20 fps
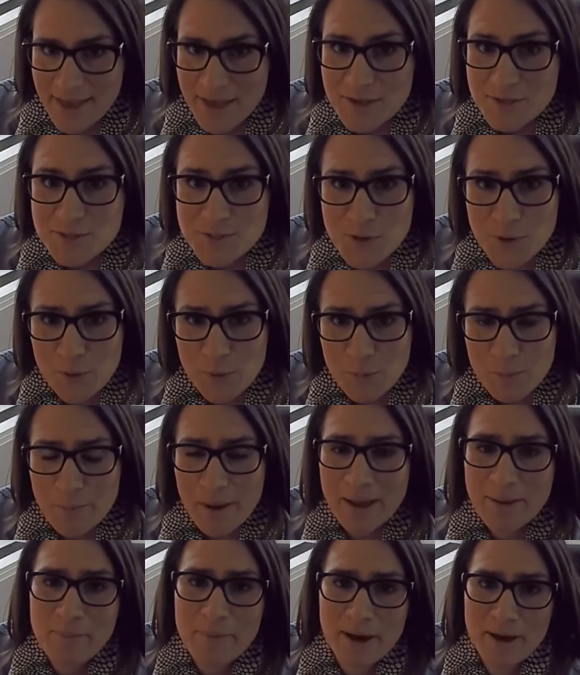So
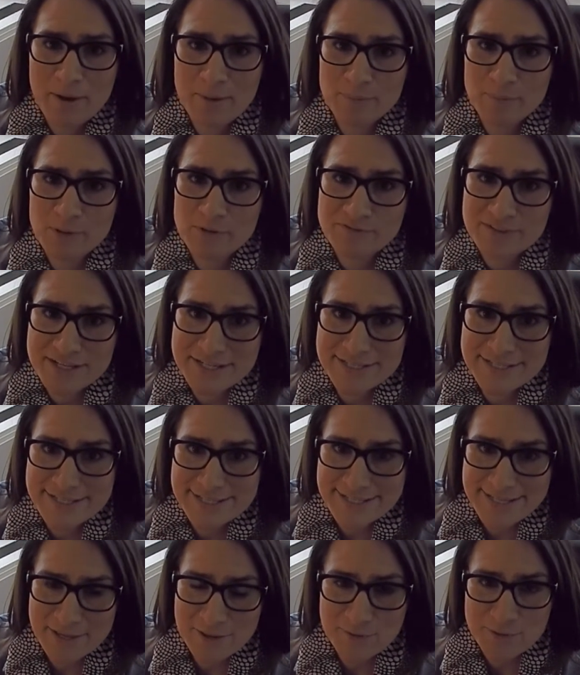my mom moved us to
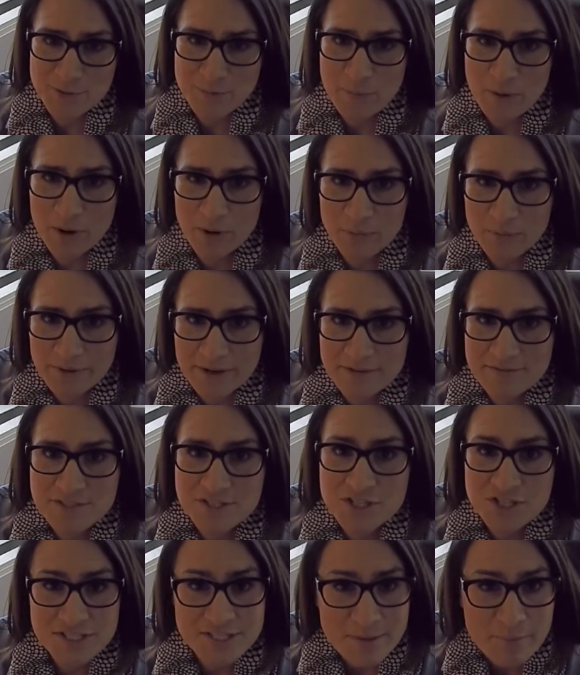St. Louis Park when I was
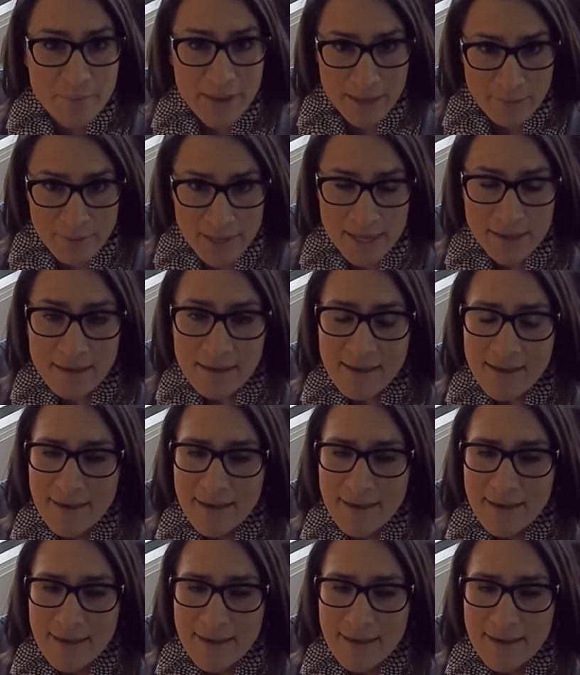just a baby.